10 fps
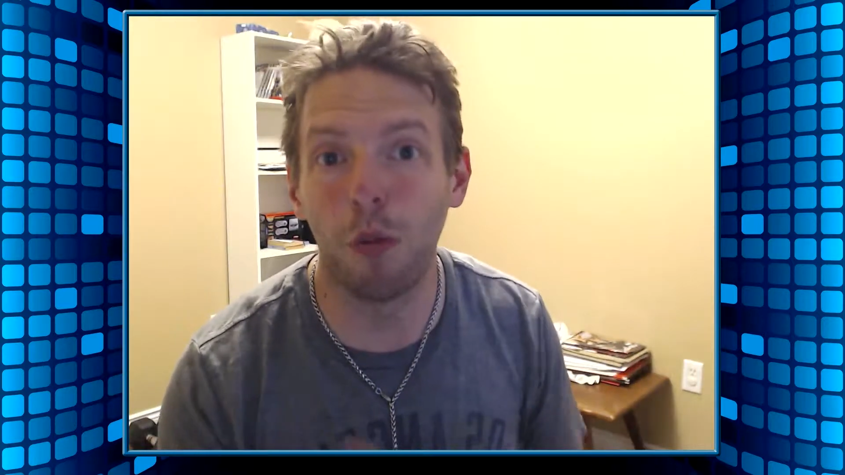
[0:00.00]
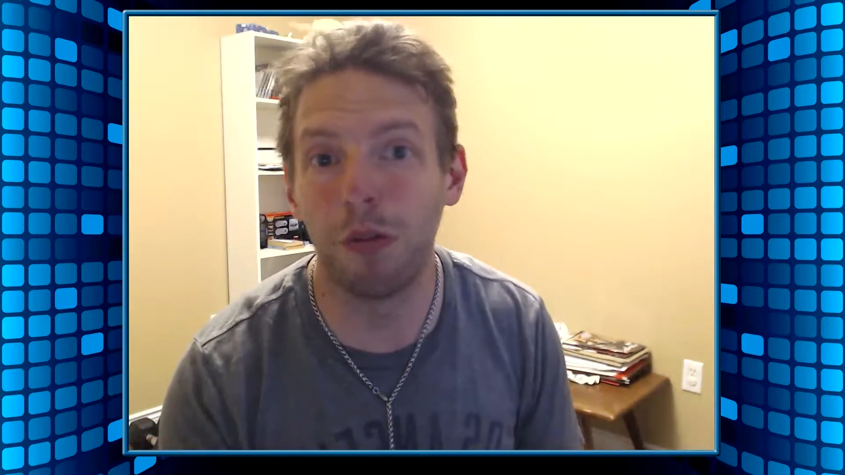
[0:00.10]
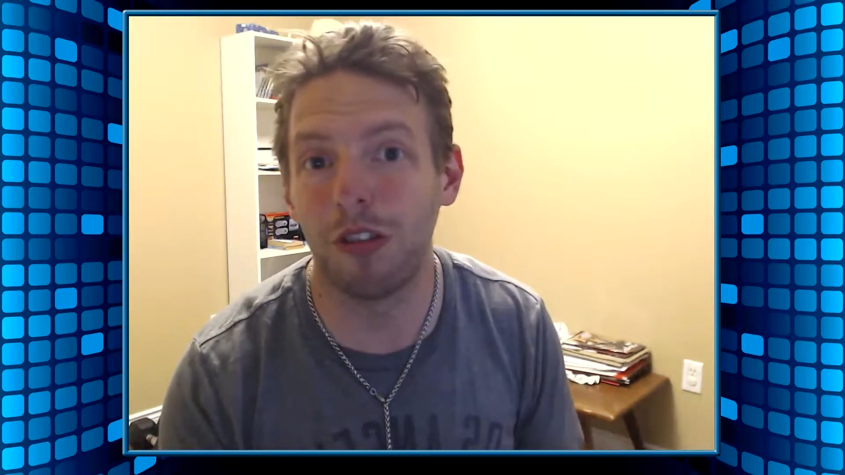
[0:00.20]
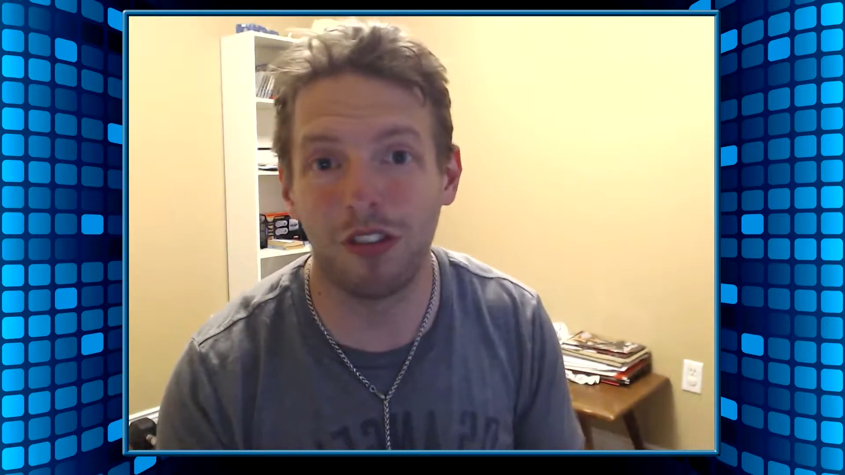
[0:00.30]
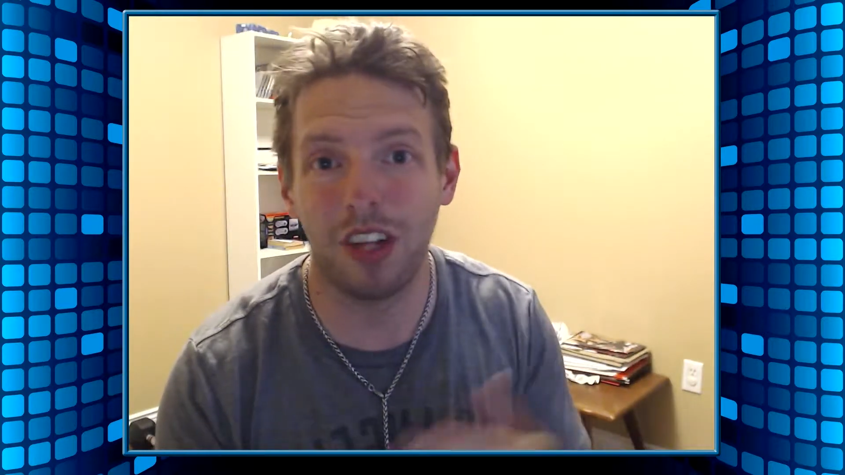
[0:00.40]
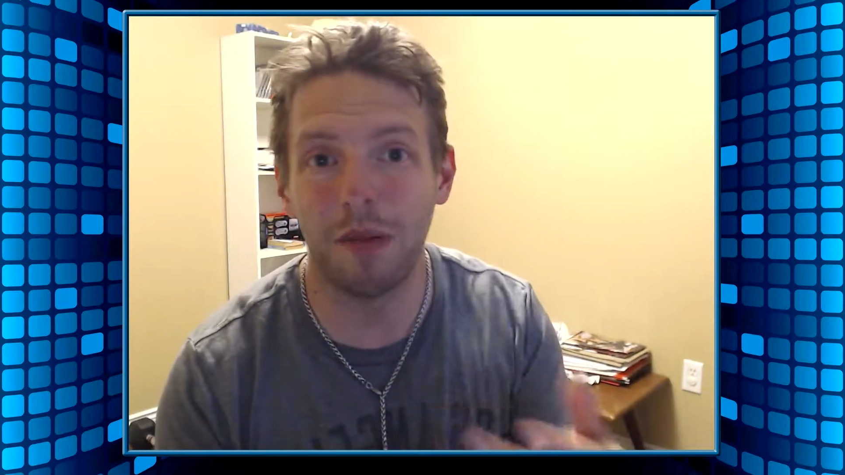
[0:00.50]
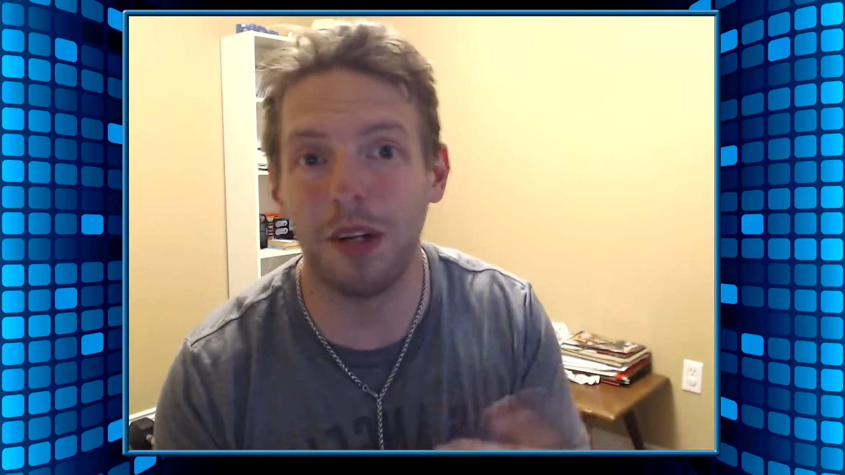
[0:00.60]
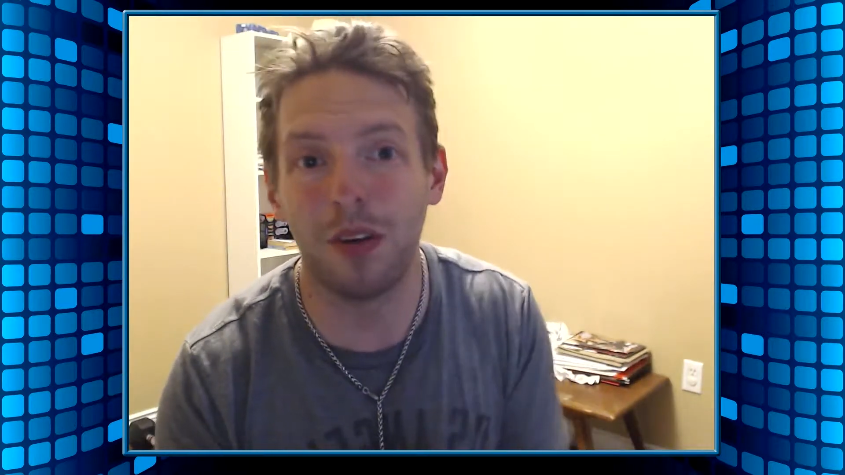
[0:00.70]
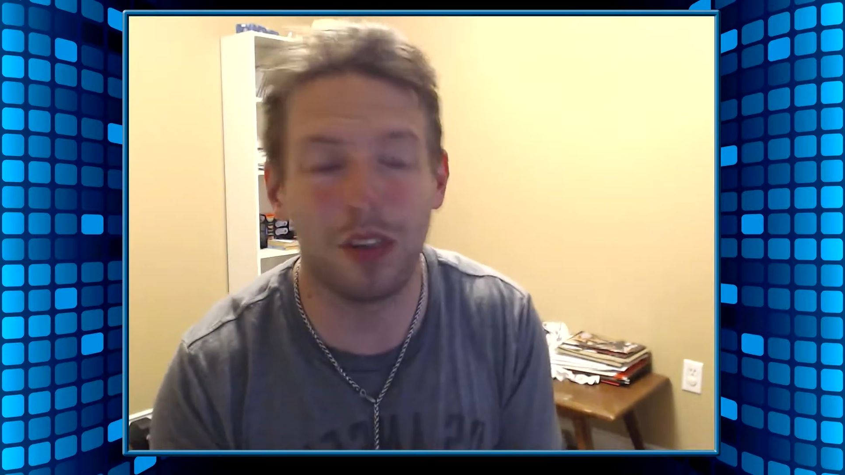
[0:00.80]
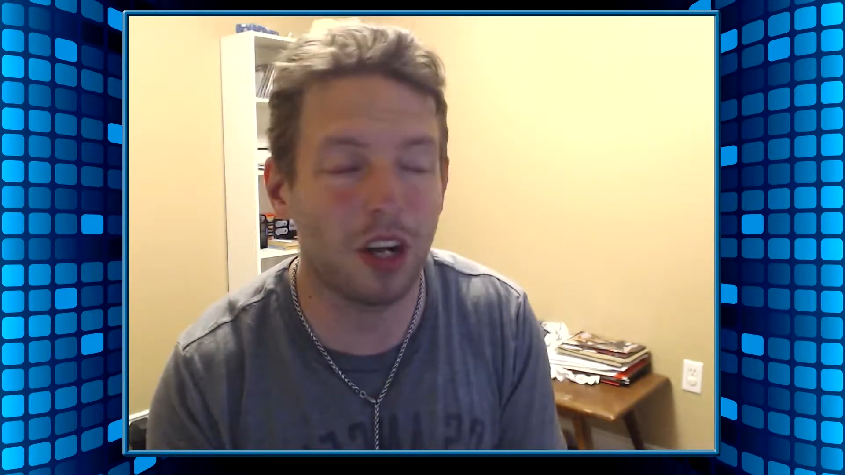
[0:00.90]
just let me know
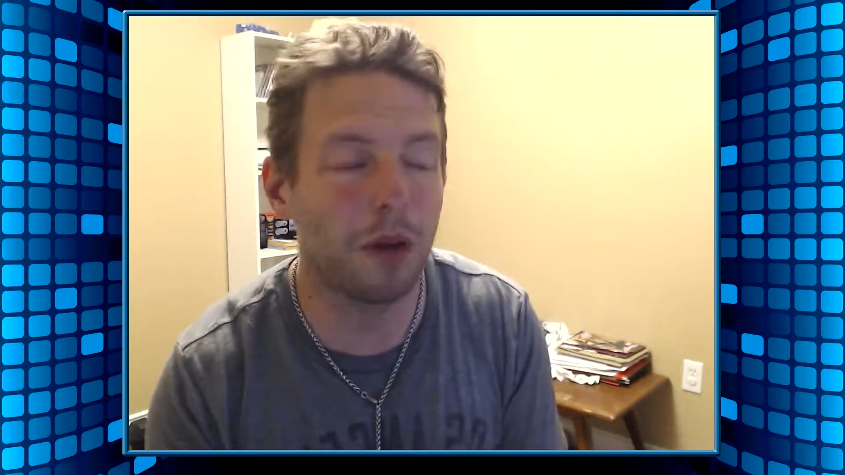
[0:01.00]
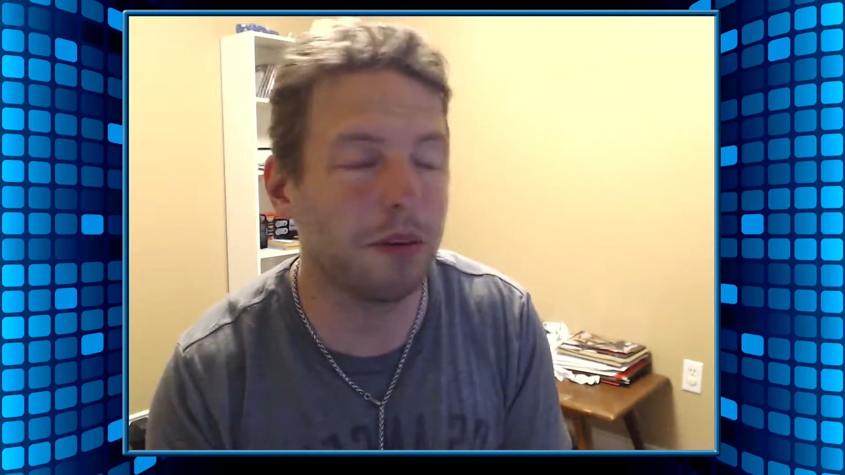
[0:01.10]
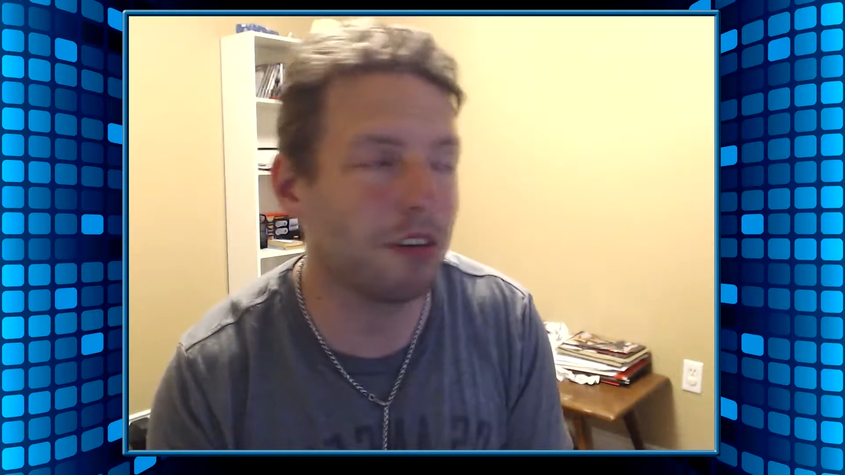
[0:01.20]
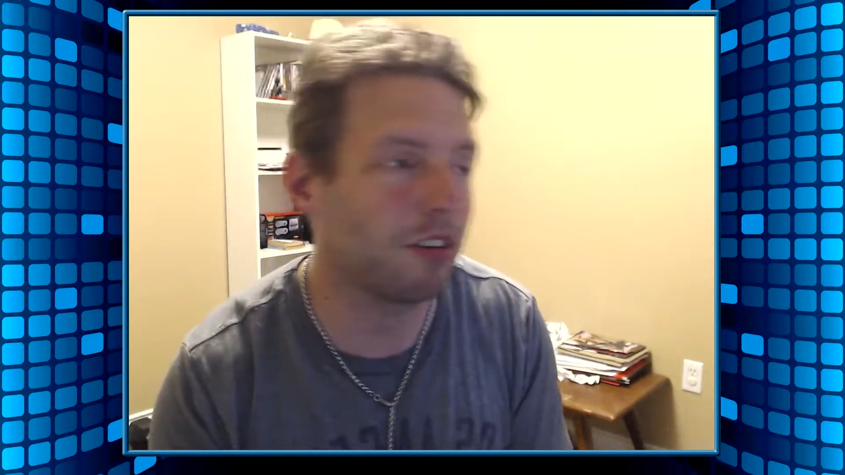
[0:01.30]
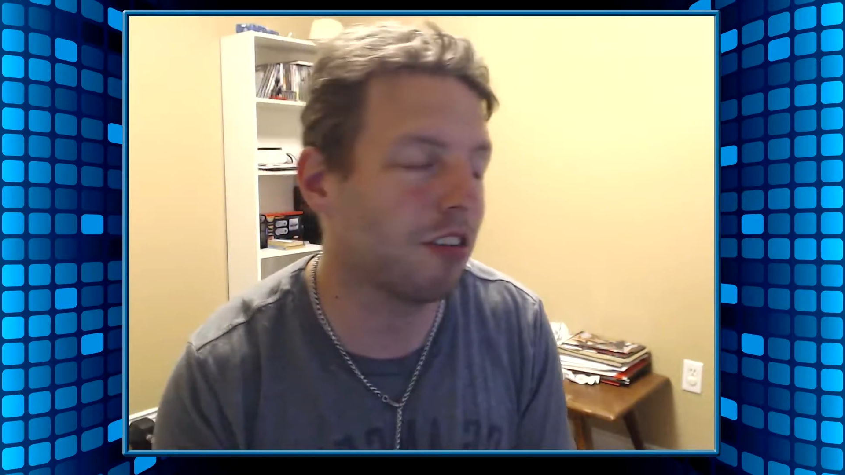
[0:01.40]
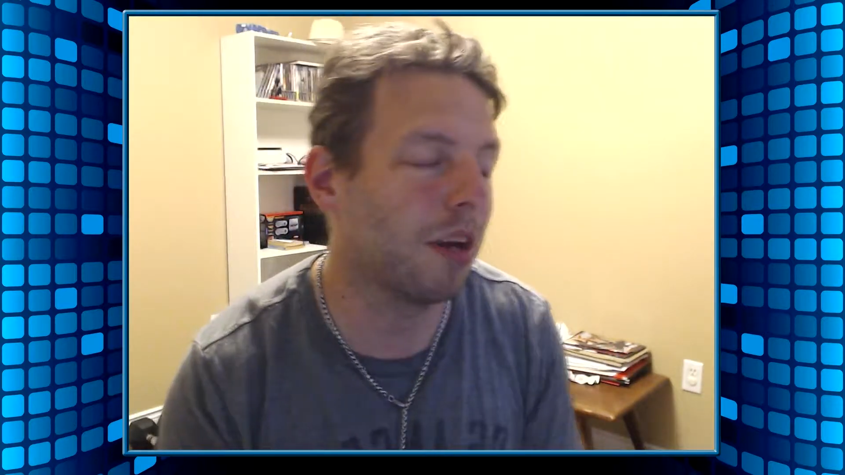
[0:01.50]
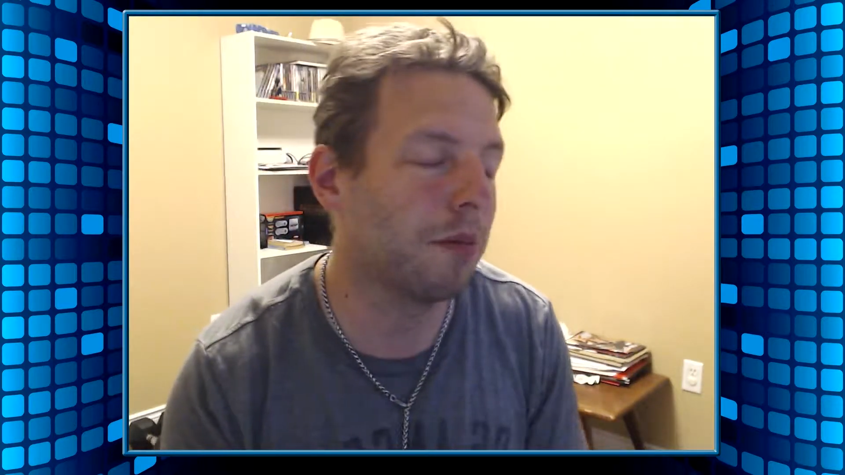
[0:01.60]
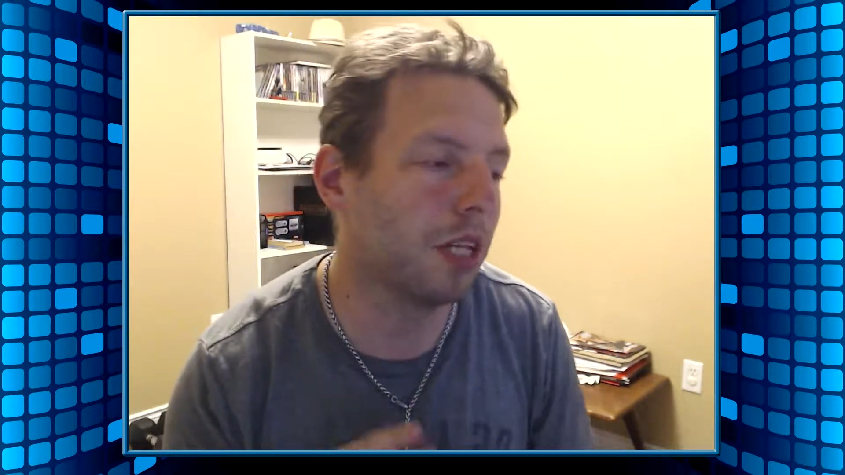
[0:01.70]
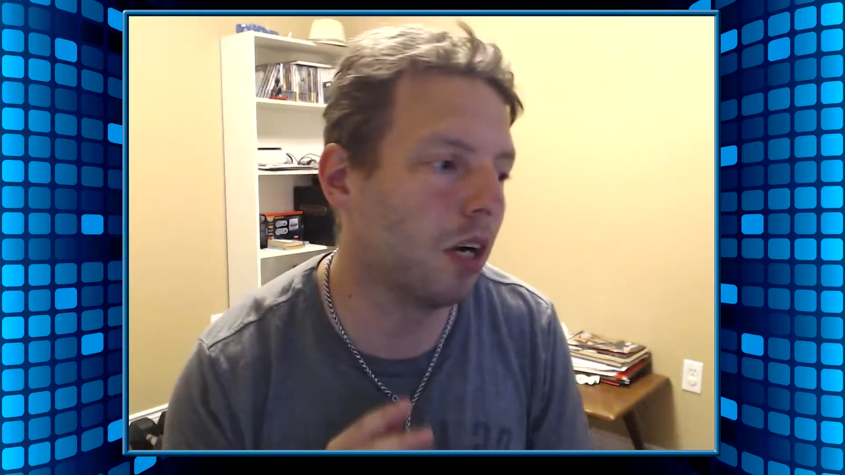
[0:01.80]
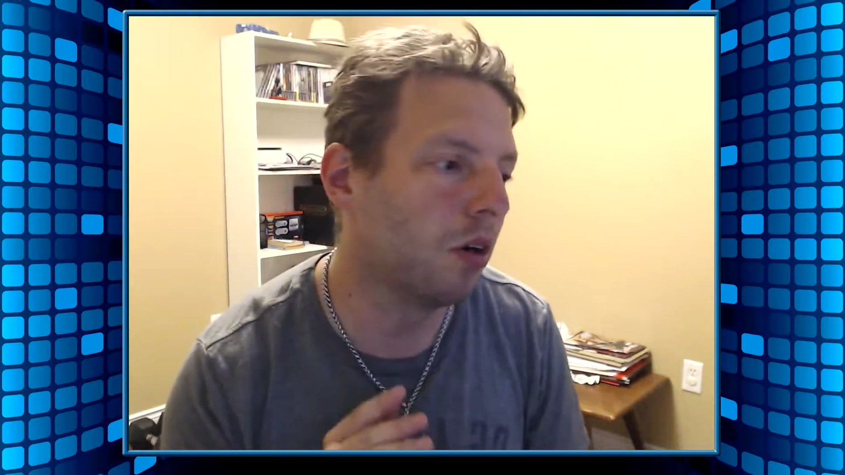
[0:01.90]
in the comment section down
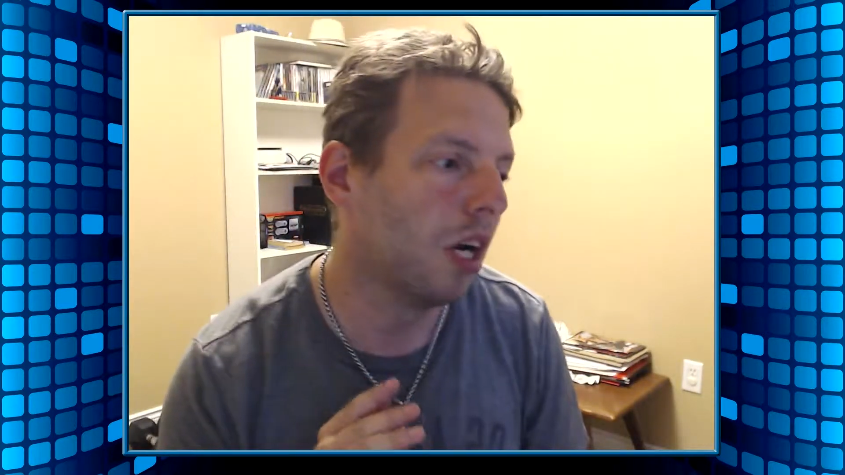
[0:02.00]
below.